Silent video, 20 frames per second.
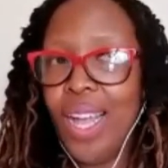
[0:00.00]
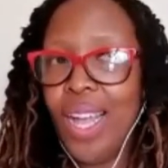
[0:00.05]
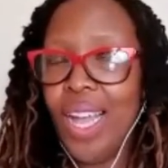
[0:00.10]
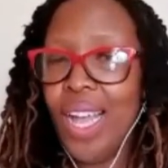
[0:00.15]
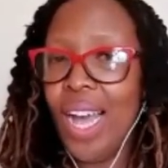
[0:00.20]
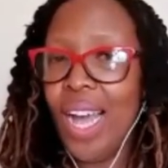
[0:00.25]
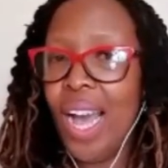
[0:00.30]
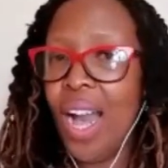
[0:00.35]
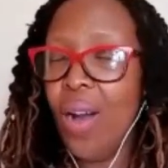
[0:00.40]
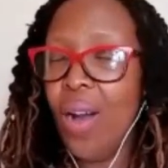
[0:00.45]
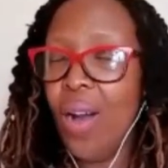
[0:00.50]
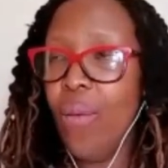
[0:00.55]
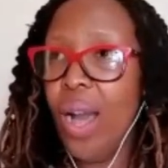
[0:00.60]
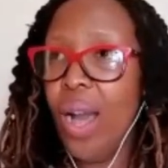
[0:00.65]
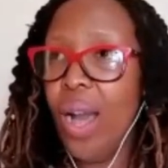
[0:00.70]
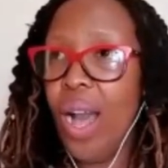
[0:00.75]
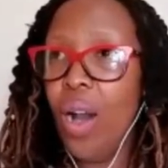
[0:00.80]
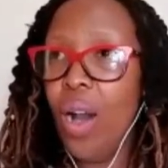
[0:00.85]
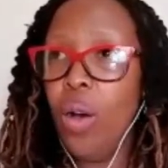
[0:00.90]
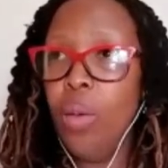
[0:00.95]

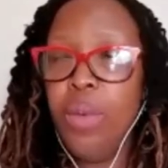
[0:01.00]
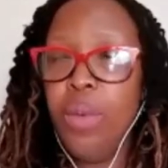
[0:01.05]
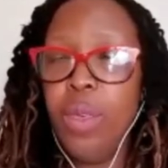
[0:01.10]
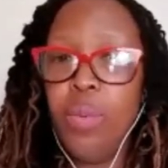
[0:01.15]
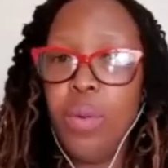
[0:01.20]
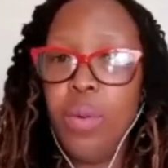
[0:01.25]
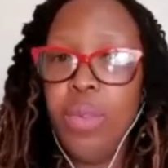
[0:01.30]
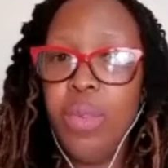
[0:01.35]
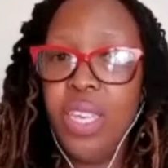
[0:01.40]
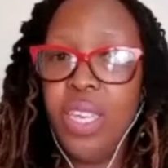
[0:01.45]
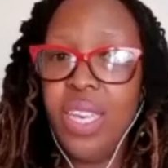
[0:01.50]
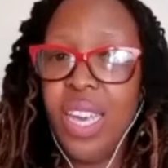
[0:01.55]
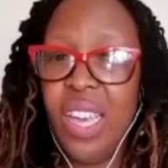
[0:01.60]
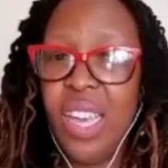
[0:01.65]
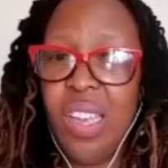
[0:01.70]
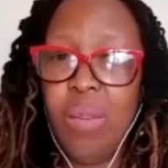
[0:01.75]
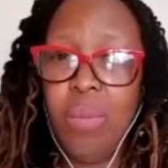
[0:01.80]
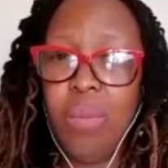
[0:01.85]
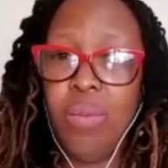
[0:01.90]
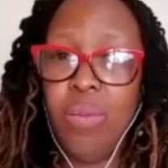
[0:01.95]
how people
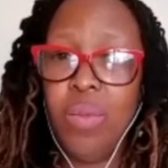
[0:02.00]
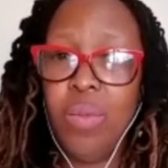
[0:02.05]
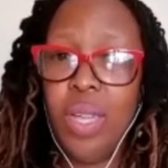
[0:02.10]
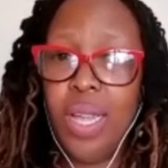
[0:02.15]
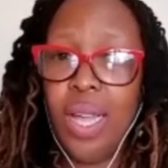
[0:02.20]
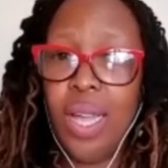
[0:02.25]
became